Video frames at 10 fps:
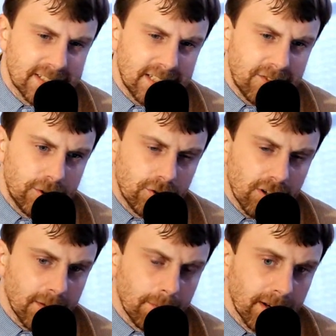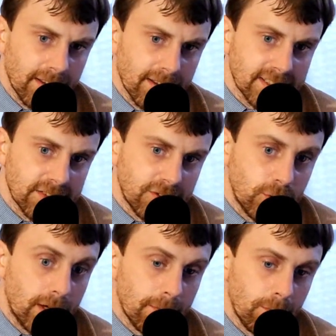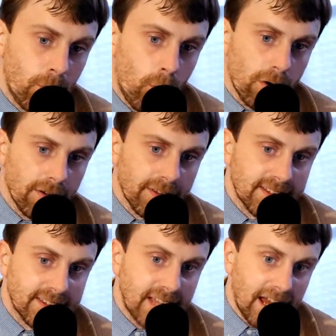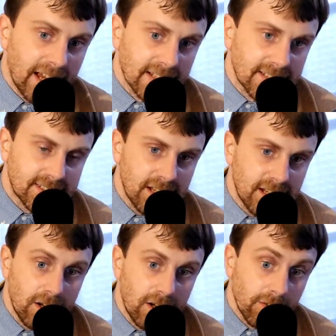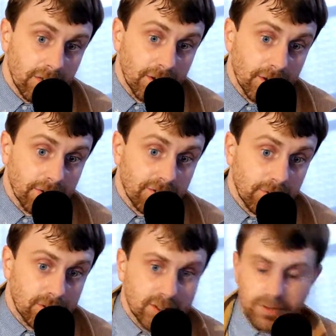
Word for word: if you drink a bit of this, if you get more of the tastes of the other fruits.